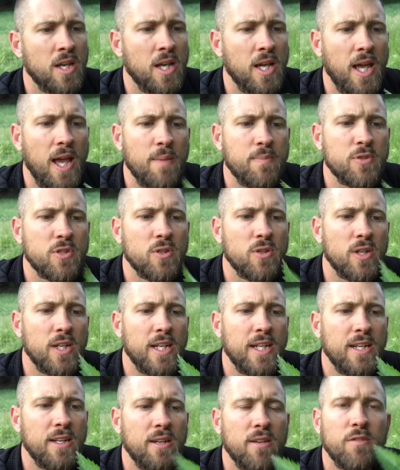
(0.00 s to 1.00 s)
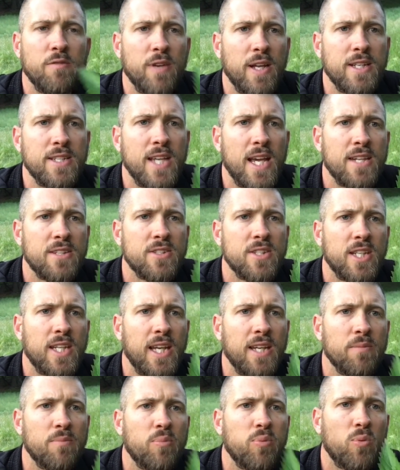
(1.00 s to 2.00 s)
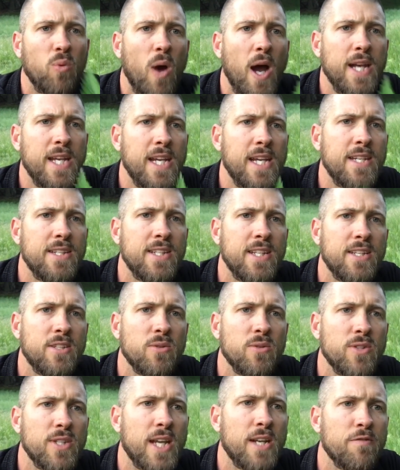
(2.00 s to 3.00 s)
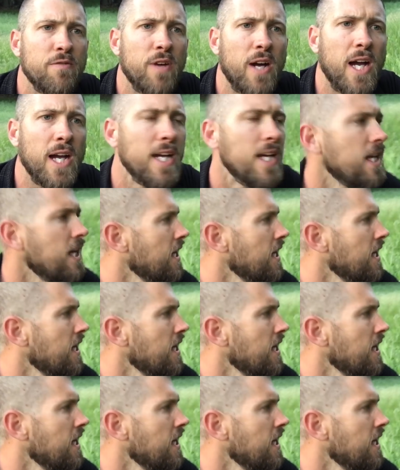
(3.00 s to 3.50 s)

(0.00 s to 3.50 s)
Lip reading: absolutely fantastic and quite easy to identify.